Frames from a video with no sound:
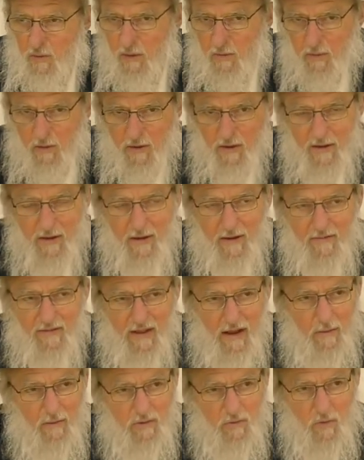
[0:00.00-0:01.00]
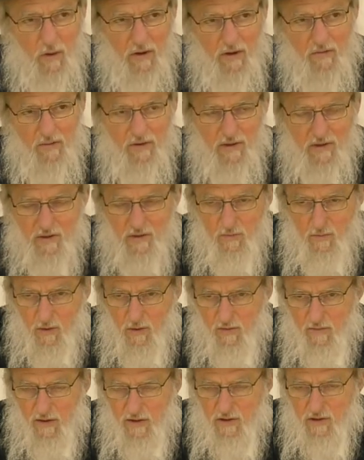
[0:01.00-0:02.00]
people. That was one of his
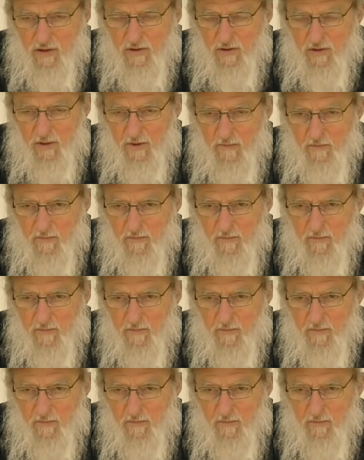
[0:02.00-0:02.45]
motivations.